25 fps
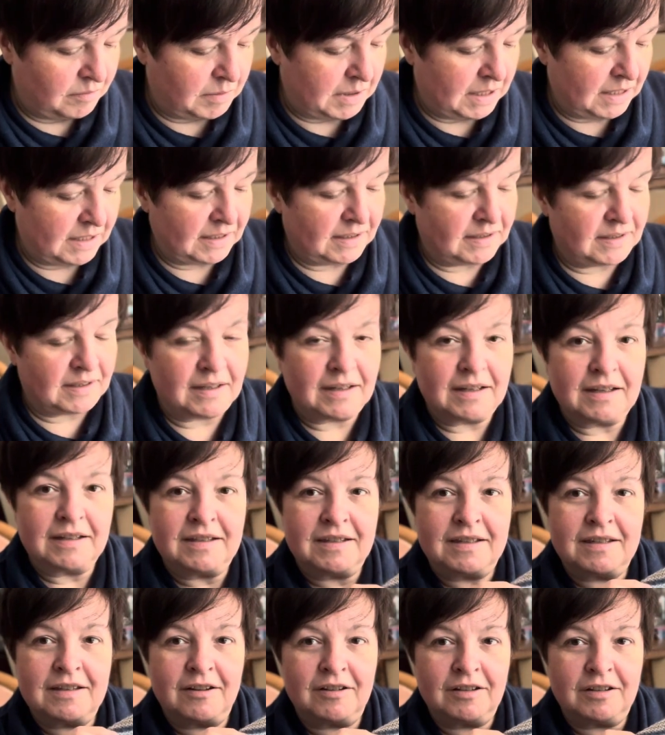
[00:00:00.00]

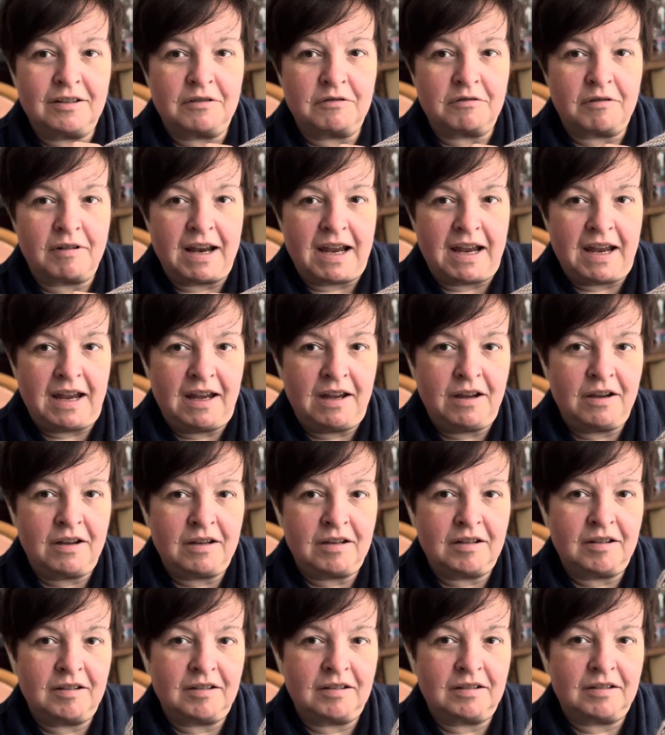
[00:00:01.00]
it's not gray.
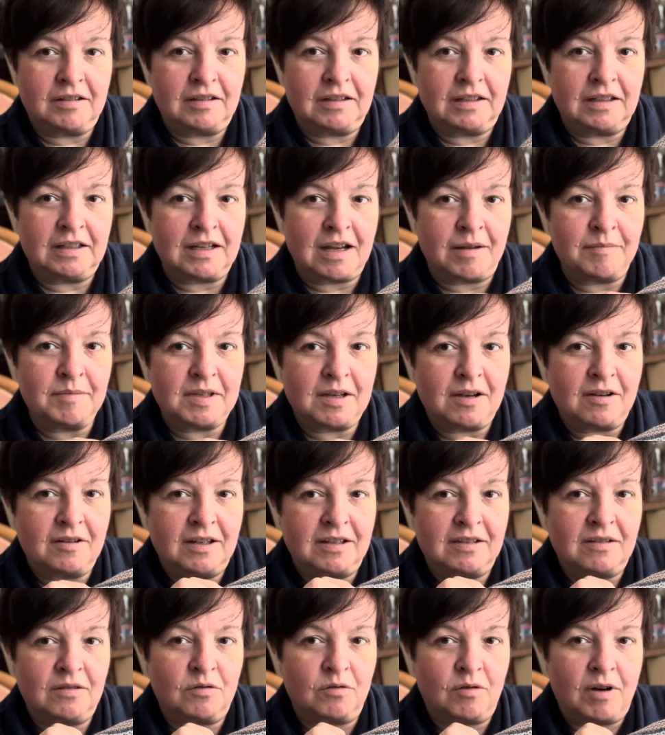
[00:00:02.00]
It comes out
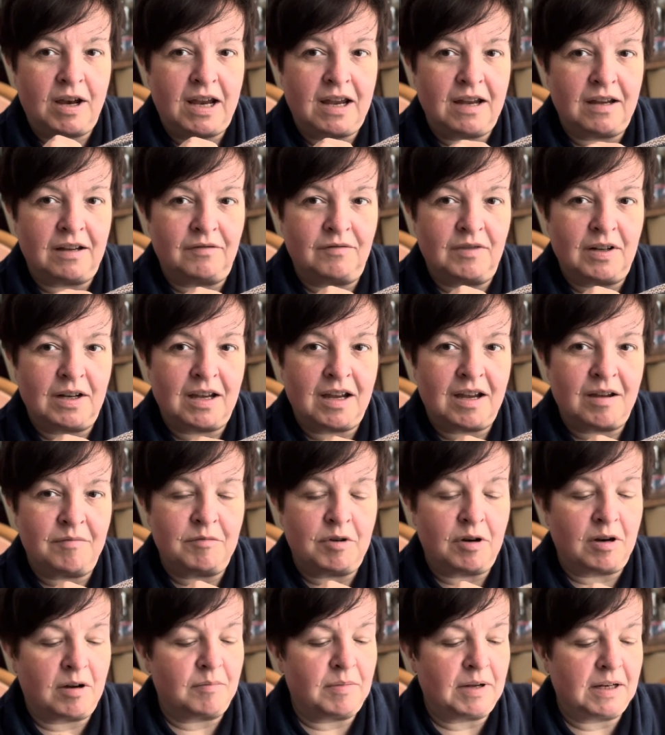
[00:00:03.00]
as gray in the
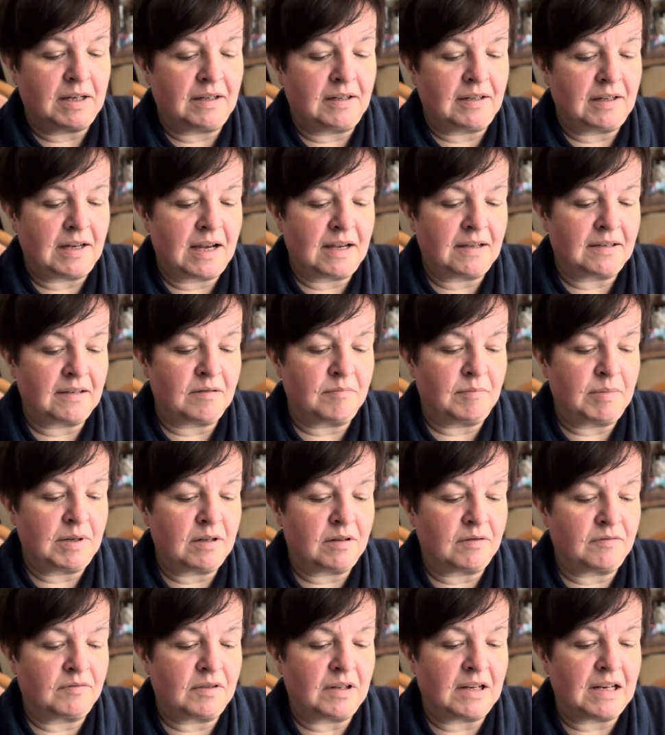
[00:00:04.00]
camera, but it has a bit
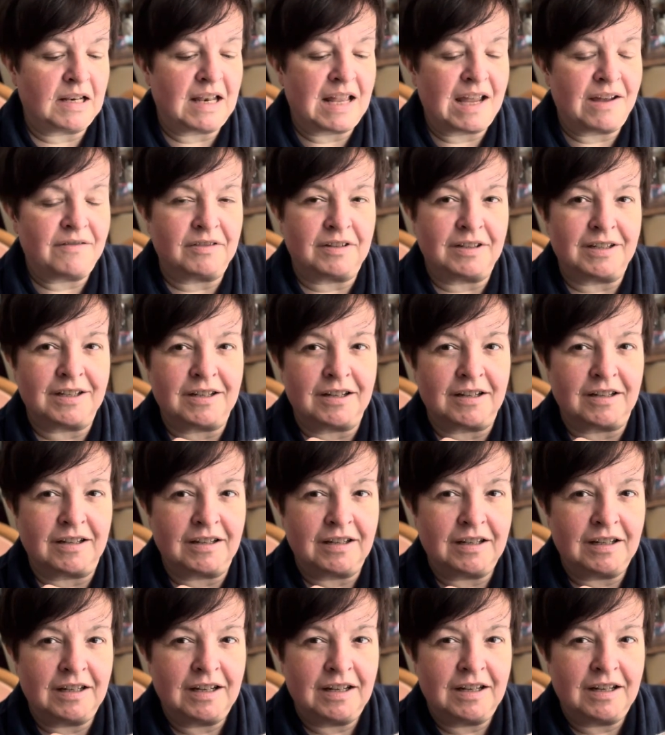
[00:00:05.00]
of a lavender,
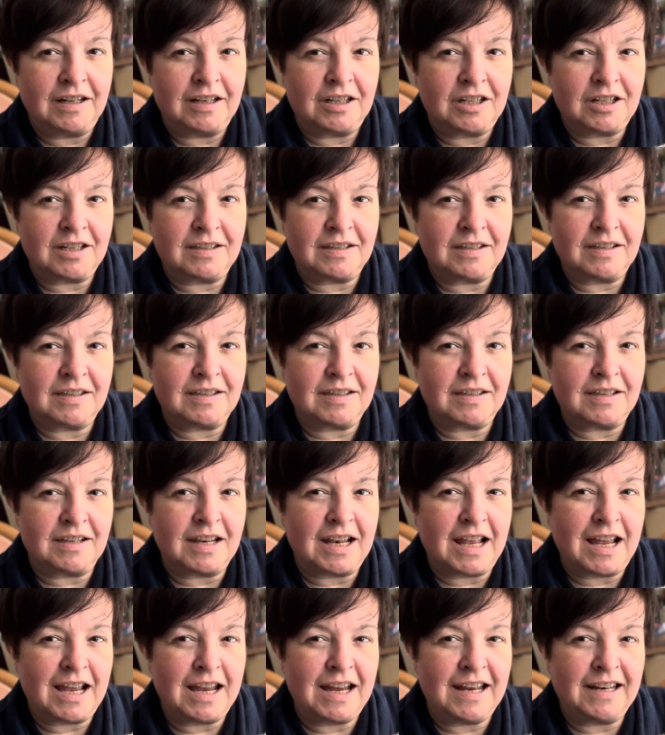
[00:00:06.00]
just a
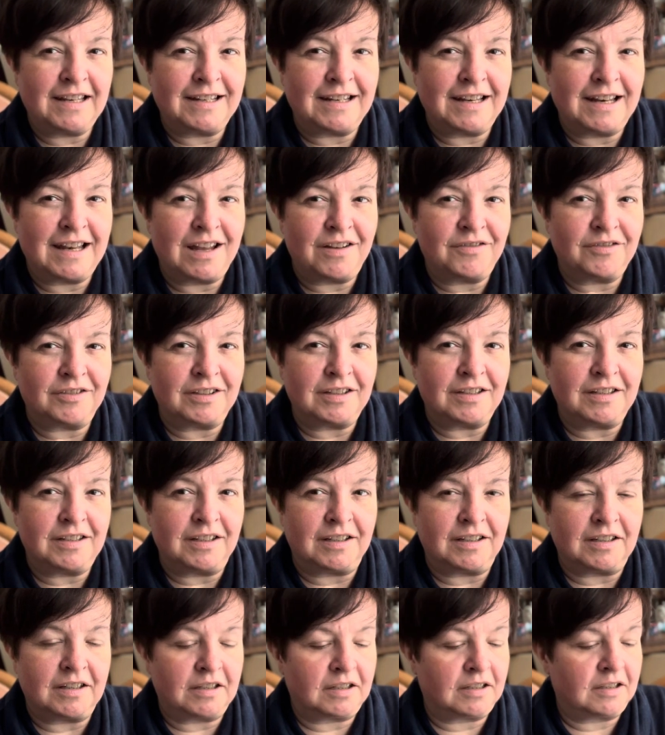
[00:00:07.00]
slight
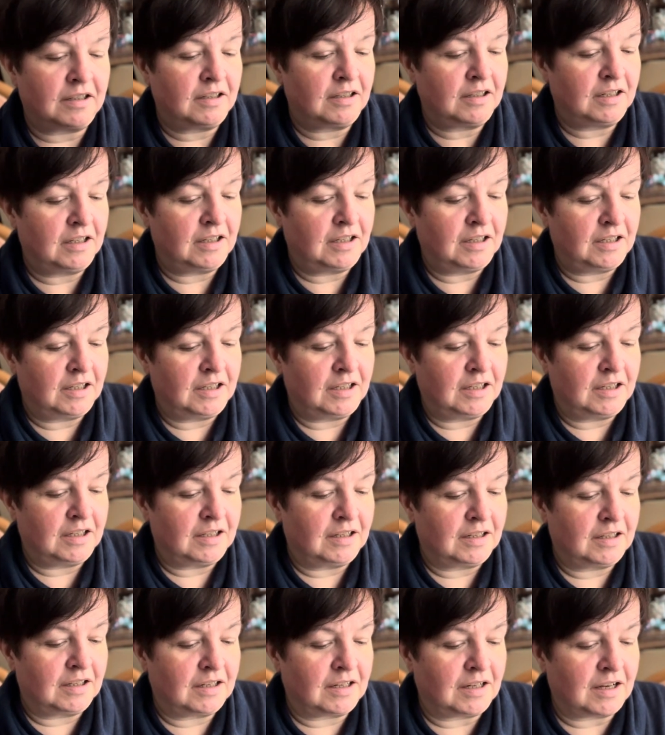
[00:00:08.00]
lavender
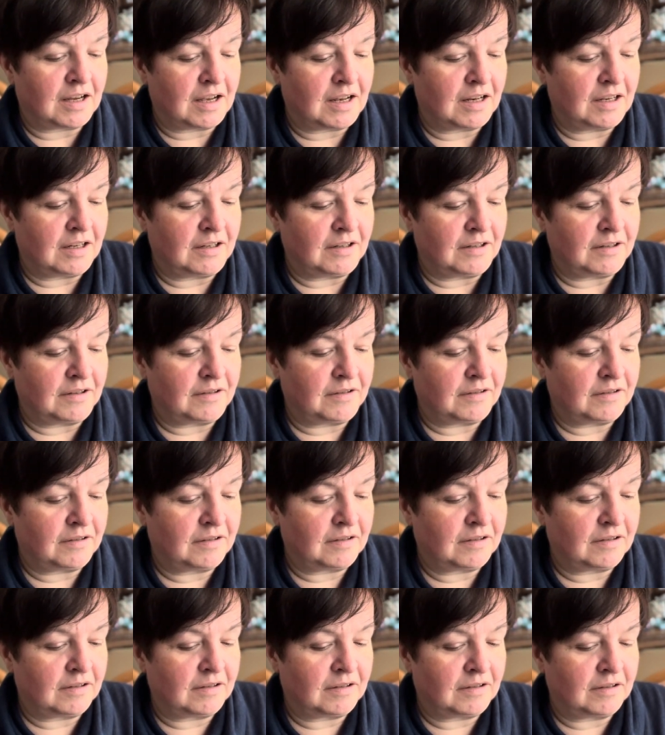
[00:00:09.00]
color.
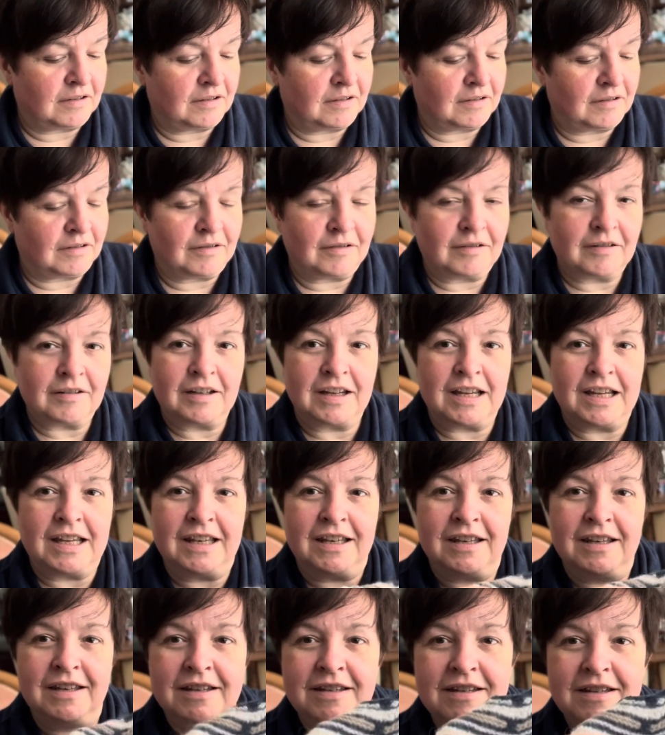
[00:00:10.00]

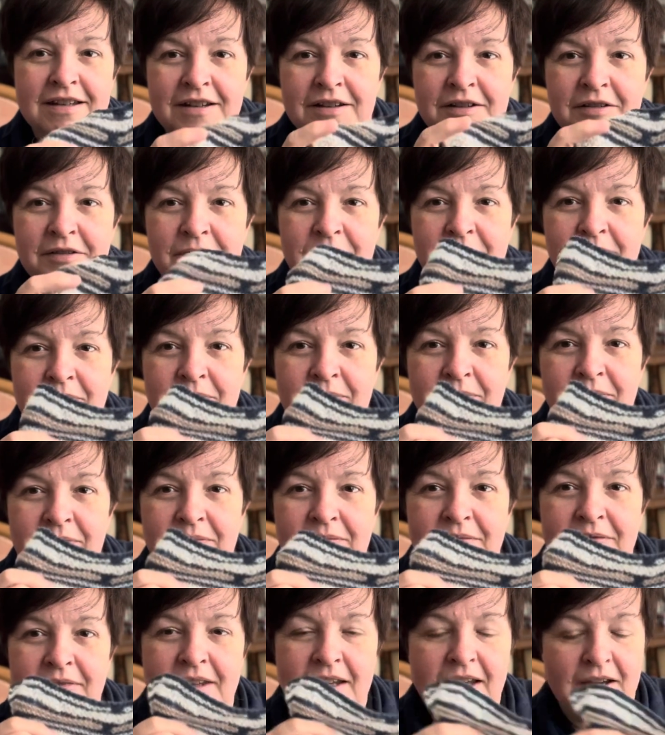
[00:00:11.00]
And
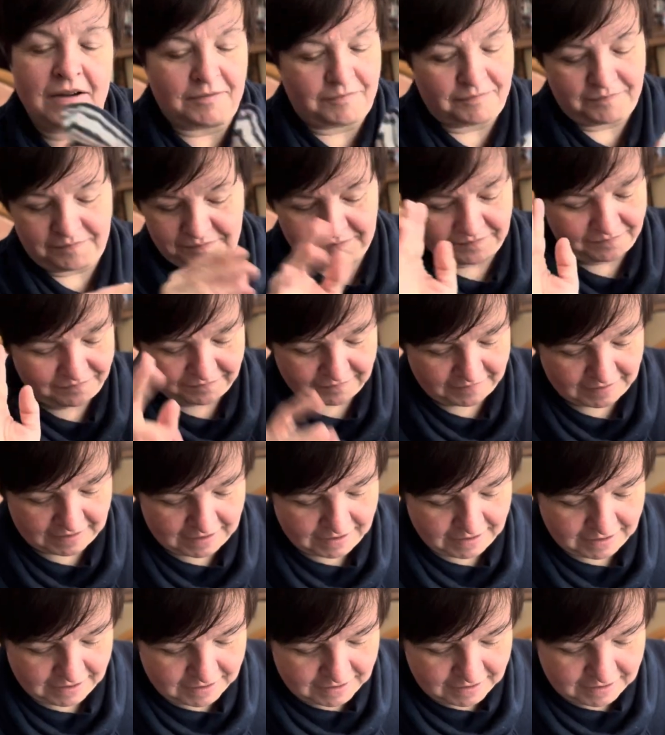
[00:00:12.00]
yeah,
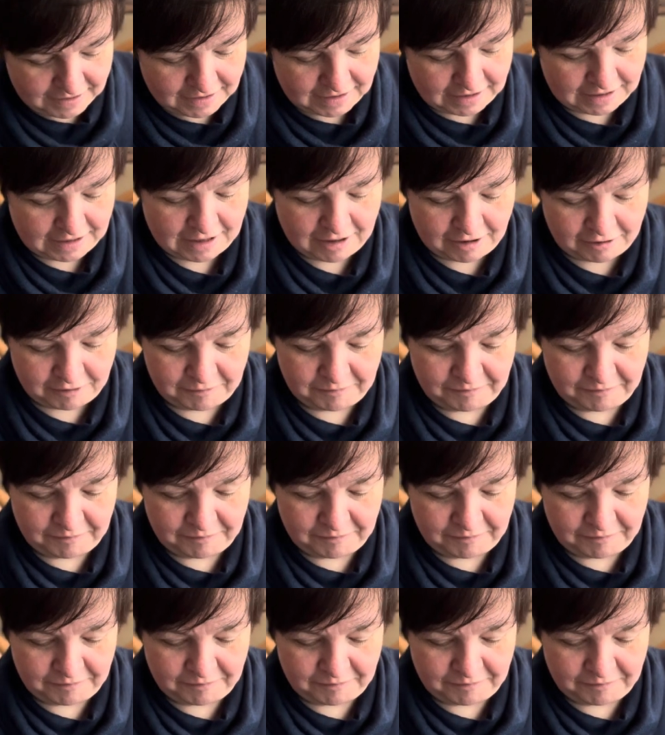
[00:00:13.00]
anyhow,